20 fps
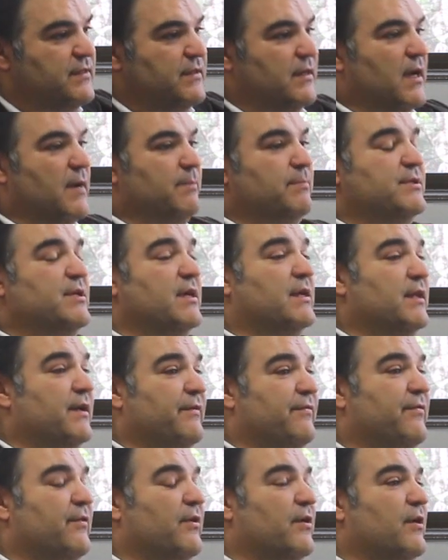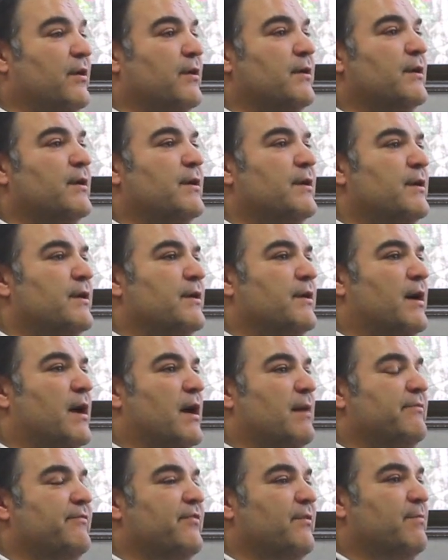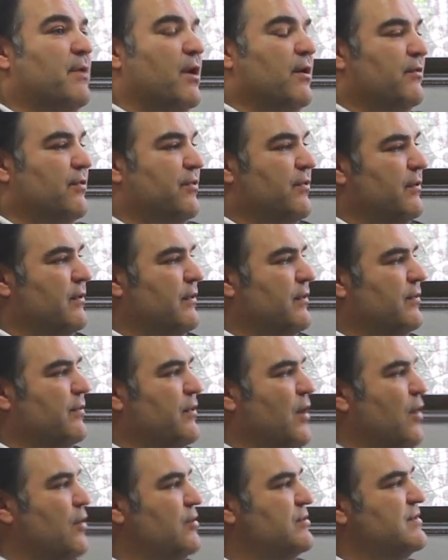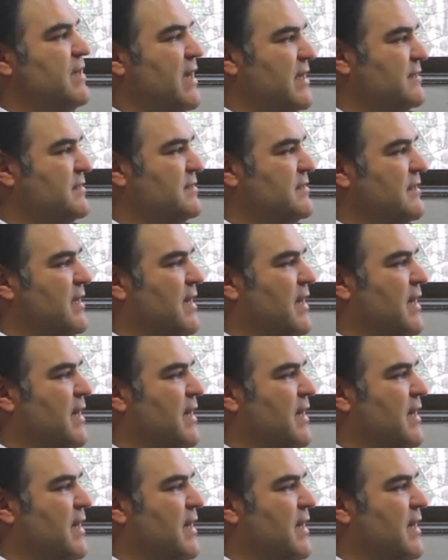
particularly for both those that